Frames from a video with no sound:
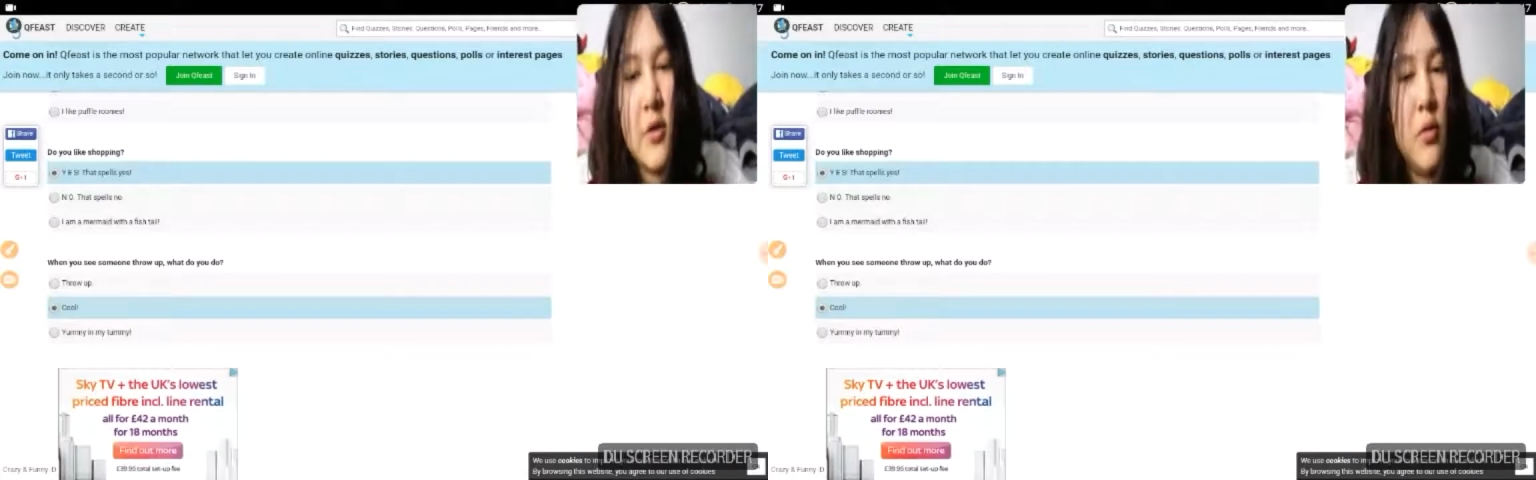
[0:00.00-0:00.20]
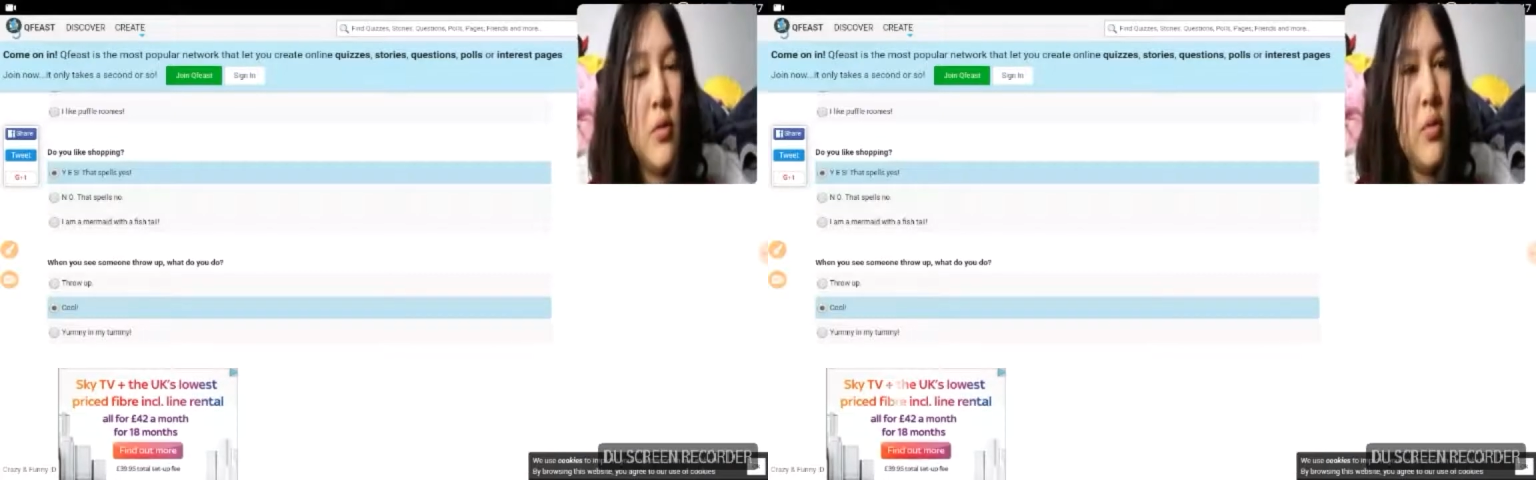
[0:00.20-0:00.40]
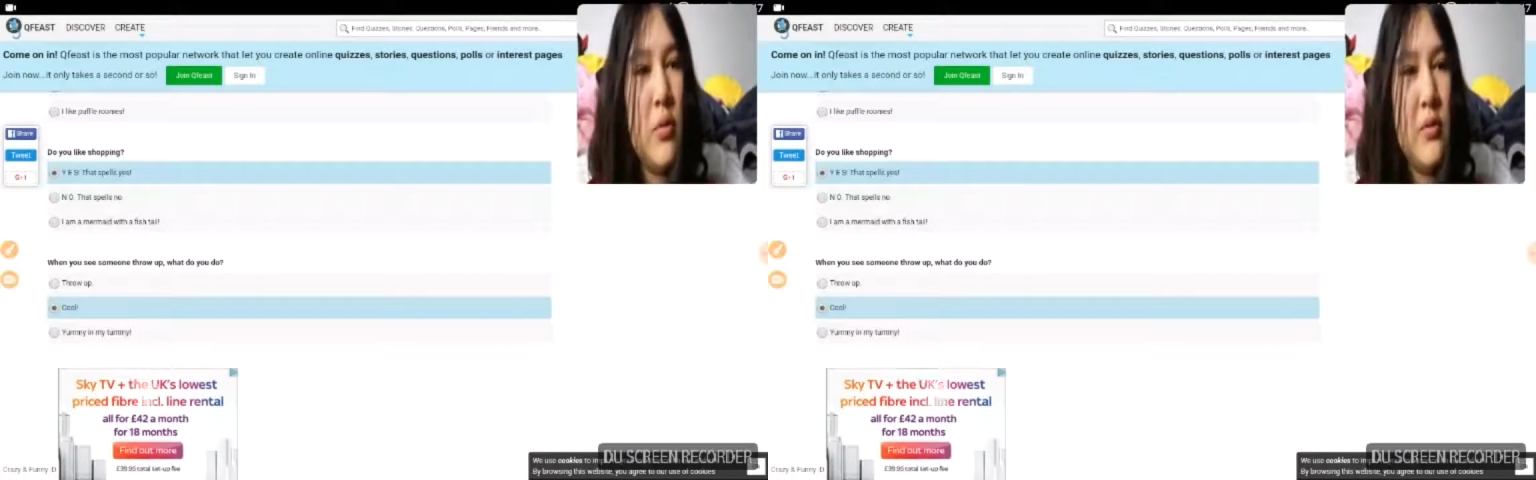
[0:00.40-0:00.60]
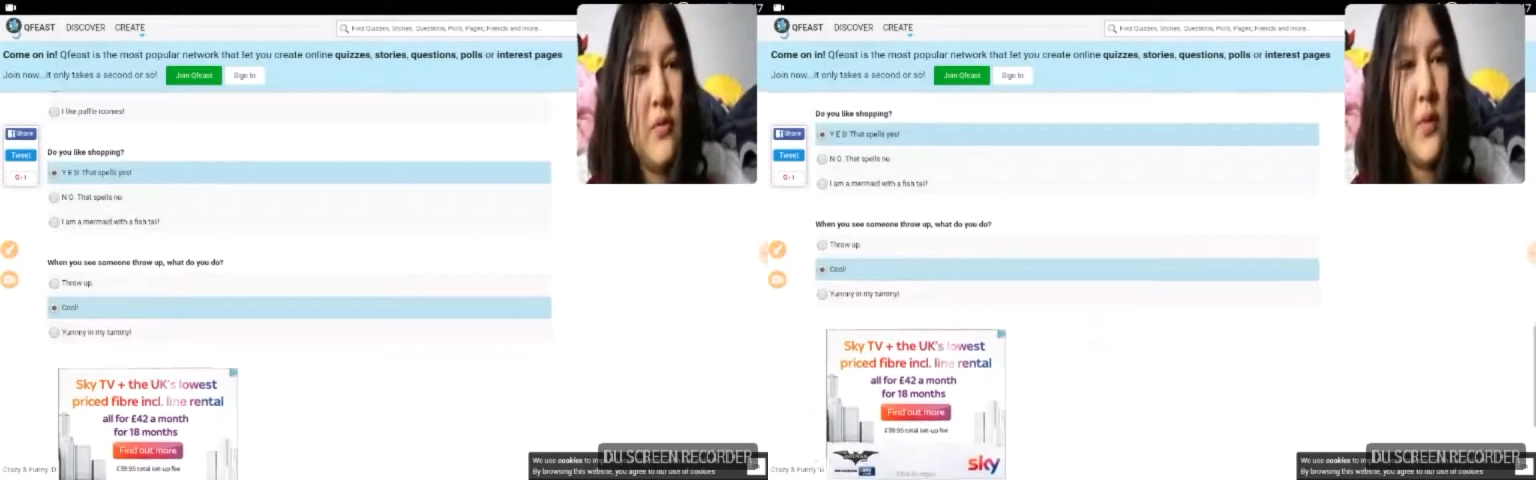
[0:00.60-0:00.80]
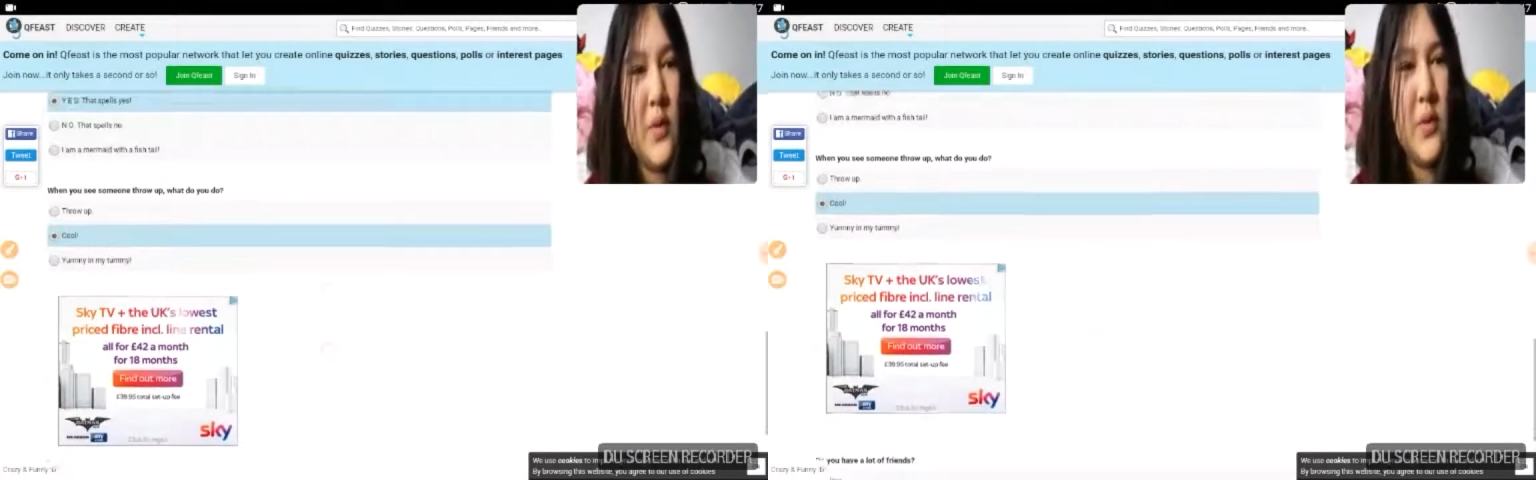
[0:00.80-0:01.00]
cool
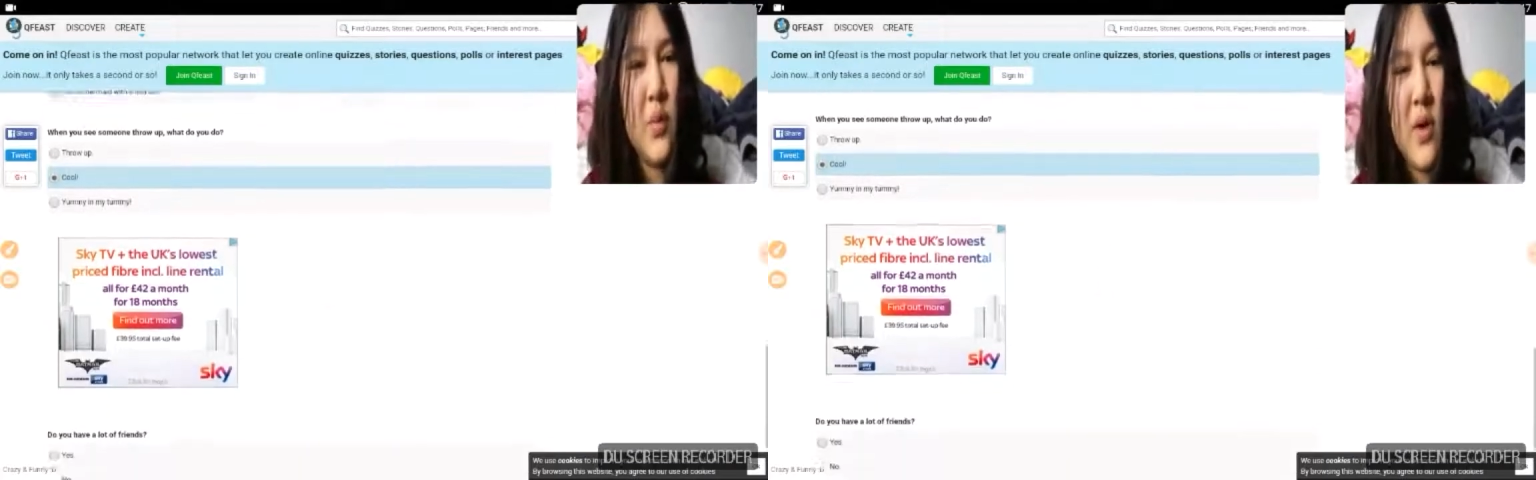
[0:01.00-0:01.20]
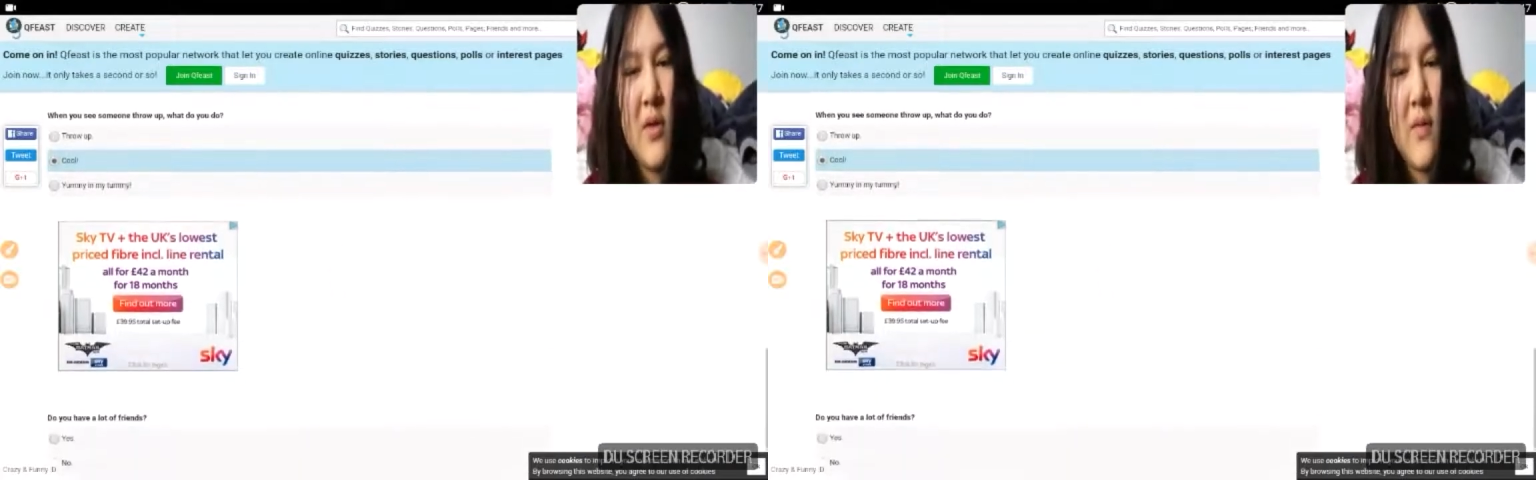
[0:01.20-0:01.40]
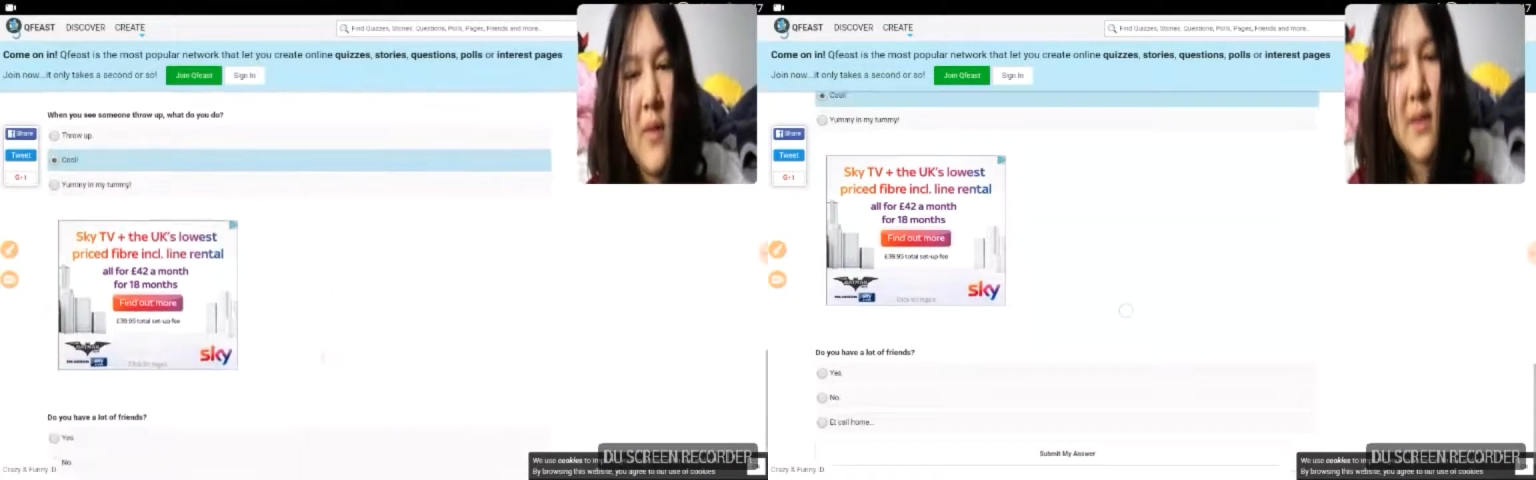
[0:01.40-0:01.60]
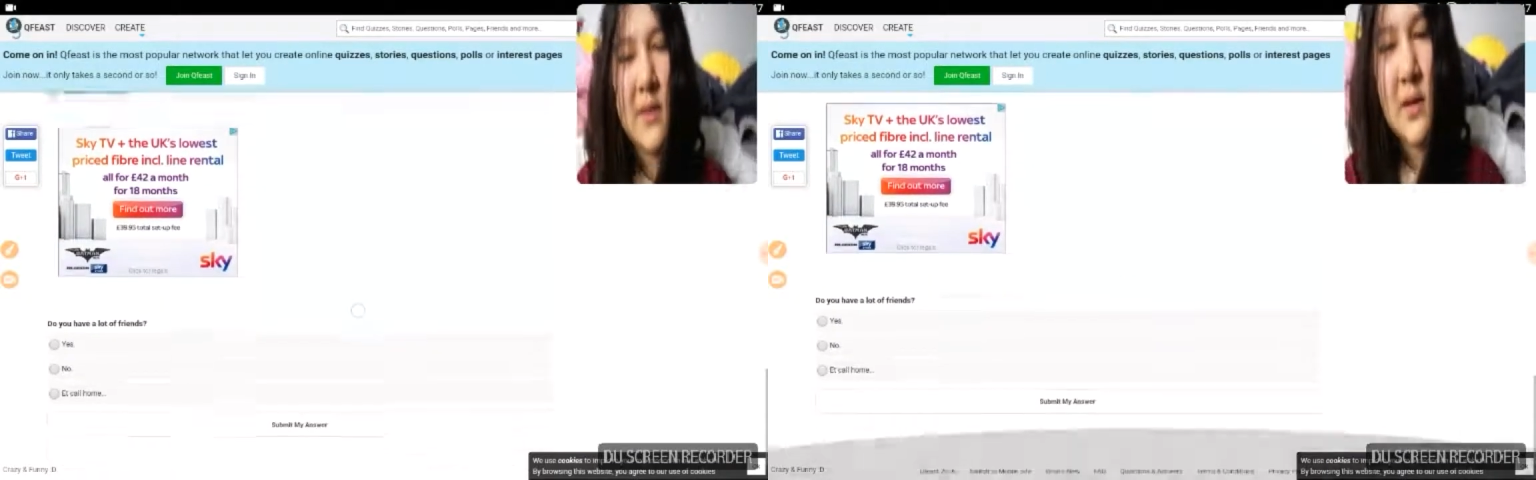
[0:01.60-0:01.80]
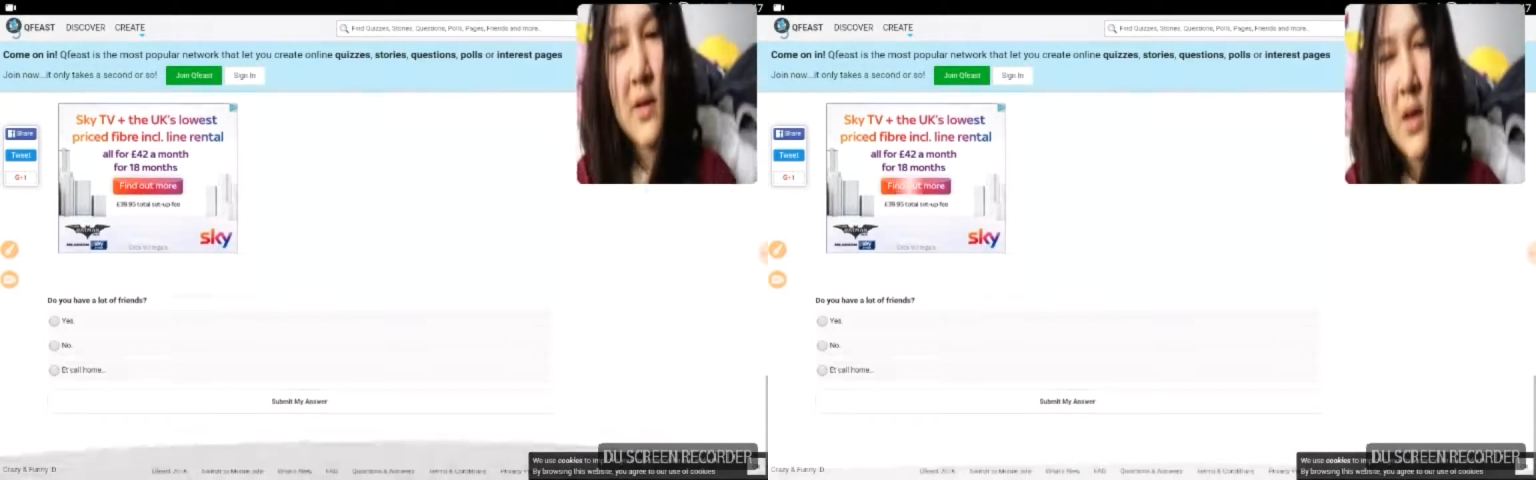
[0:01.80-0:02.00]
for some weird
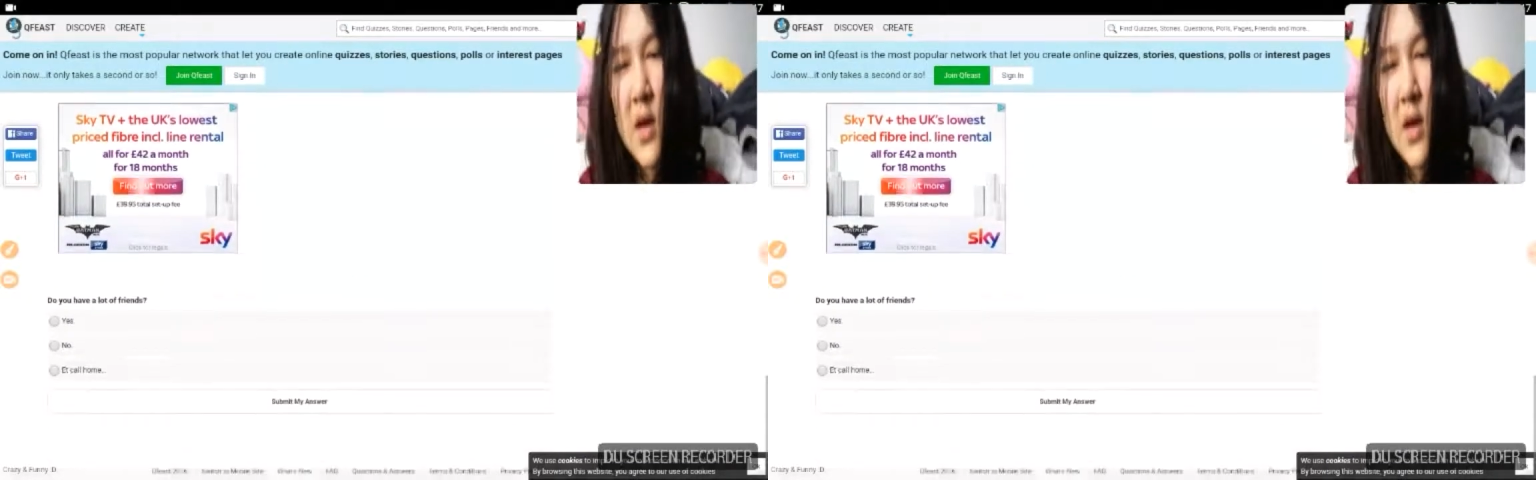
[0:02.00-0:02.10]
reason.